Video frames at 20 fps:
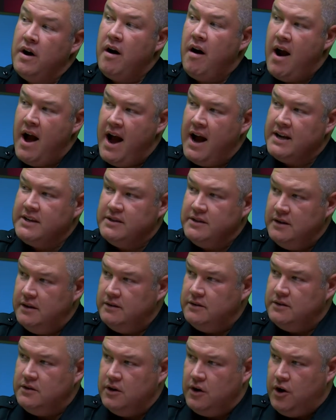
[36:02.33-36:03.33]
our
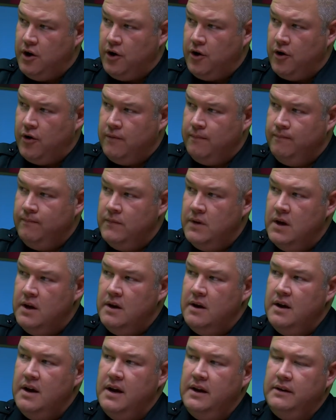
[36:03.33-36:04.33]
accidents occur,
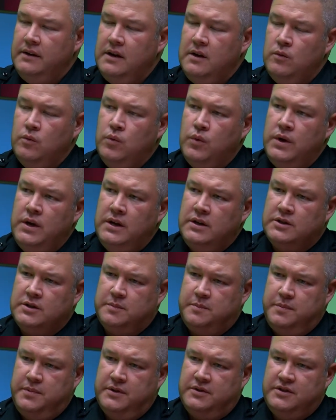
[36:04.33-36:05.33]
and then we
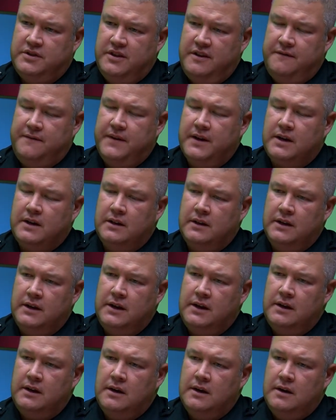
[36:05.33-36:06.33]

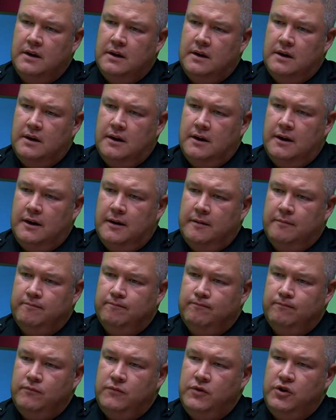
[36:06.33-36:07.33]
specifically
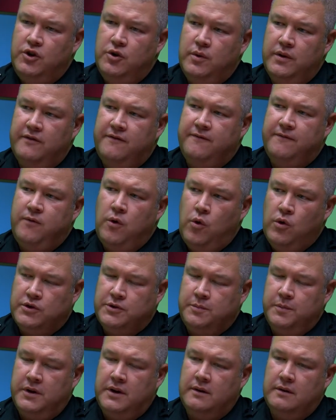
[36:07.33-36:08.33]
do
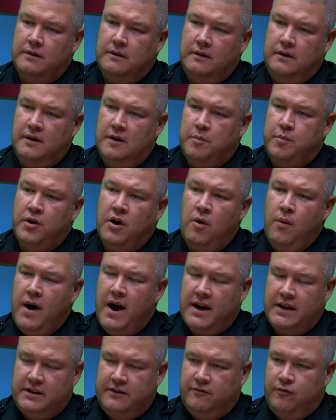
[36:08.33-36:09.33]
enforcement in a
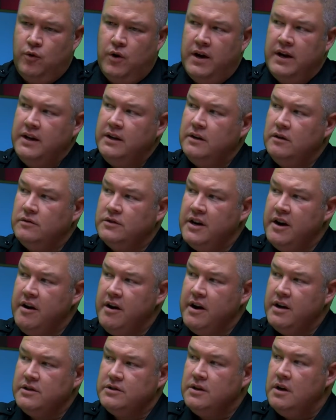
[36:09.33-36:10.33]
proactive way in those
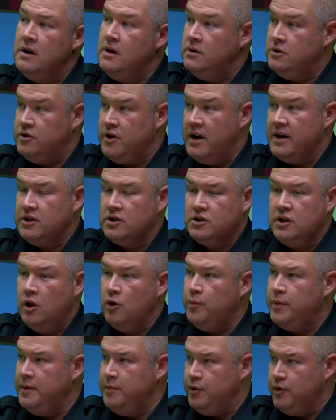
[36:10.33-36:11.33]
areas, trying to slow
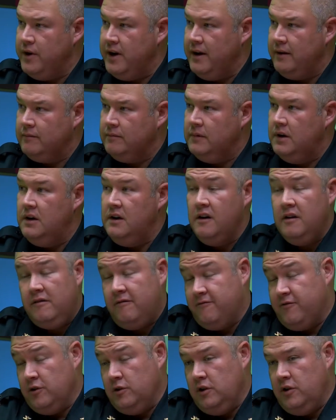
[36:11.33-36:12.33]
people down.
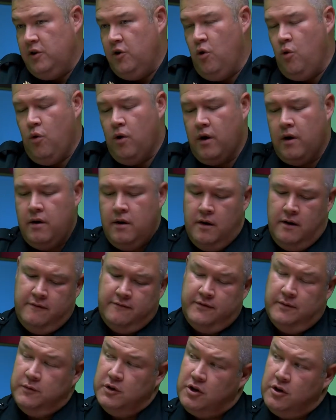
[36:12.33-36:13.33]
For Lenoir,
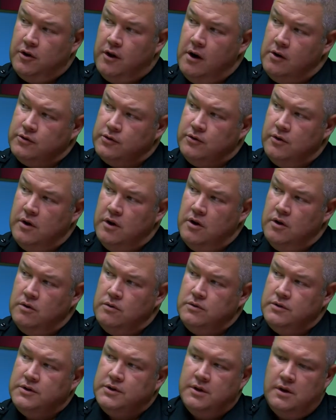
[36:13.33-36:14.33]
from the
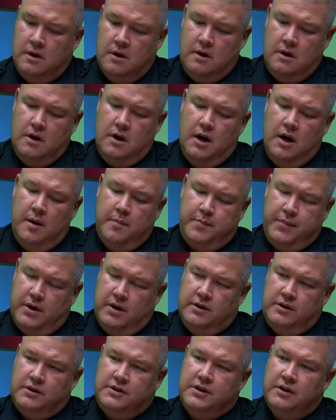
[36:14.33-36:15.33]
crossroads up
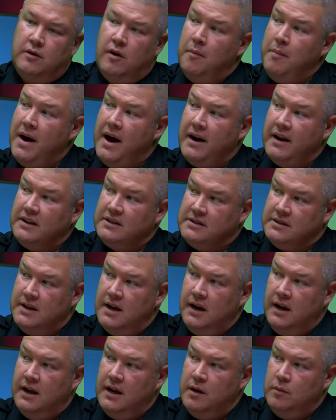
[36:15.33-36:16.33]
until about
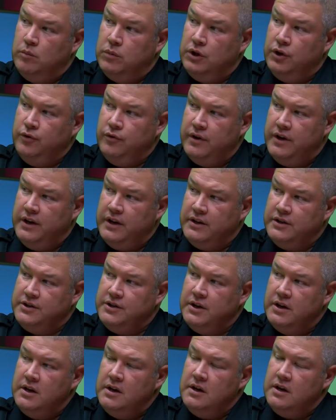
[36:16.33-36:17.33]
Excella and Blue Ridge
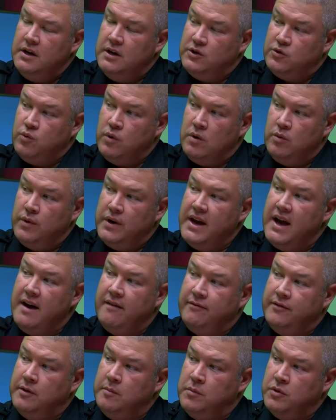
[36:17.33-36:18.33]
is where we
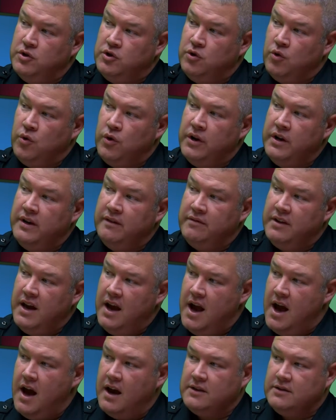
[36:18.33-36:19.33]
have the majority of
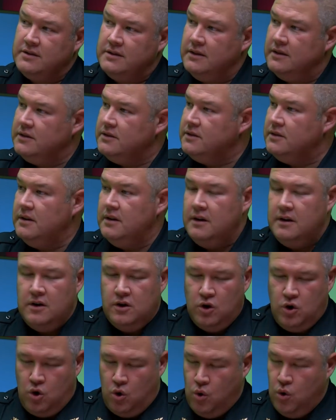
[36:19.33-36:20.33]
the accidents
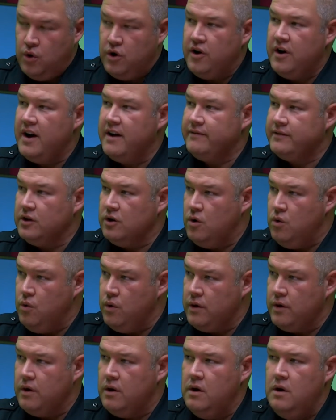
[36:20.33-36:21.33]
quarter after
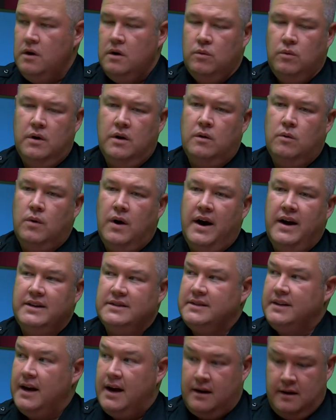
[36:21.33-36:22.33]
quarter. Well, why
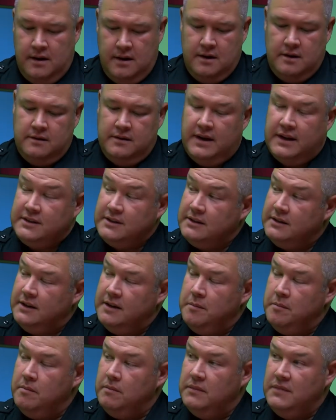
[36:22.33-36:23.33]
is that? That's
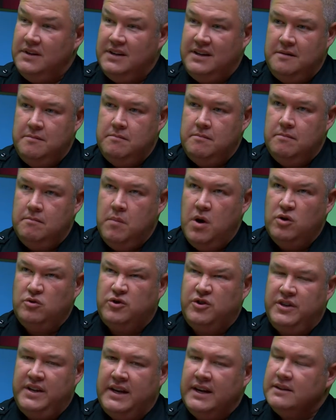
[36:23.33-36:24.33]
the
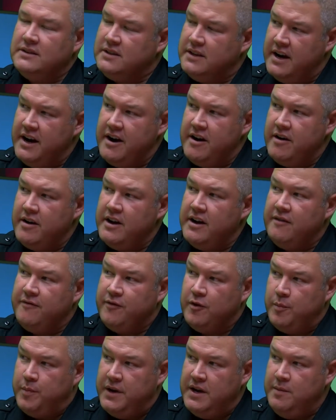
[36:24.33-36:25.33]
most dense area
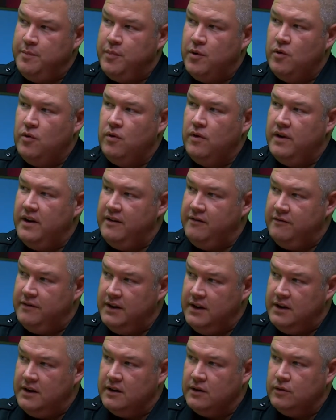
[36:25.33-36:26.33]
for people and
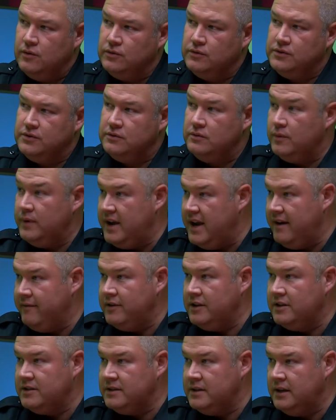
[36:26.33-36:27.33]
vehicles we have in
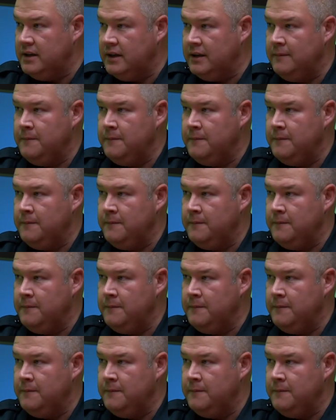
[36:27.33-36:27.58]
the city.